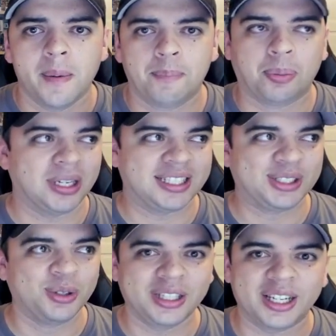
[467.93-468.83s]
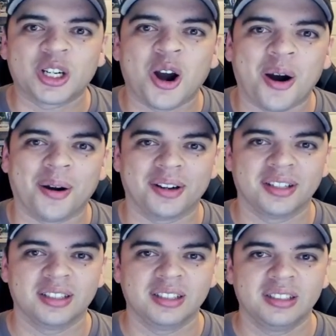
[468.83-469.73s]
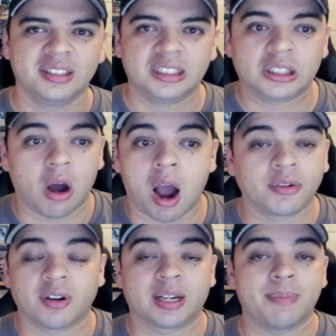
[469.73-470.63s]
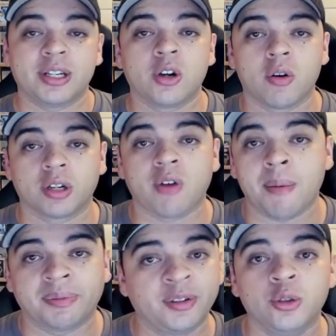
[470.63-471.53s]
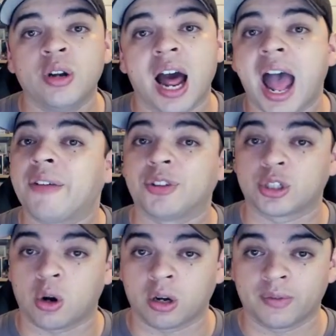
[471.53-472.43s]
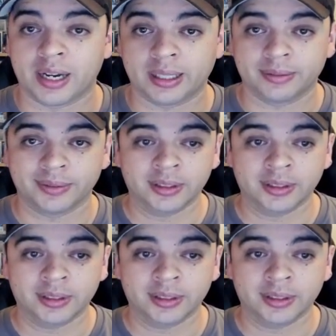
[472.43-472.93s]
but it's still a needed card. So I would recommend you going and grab it if you do not have this card already.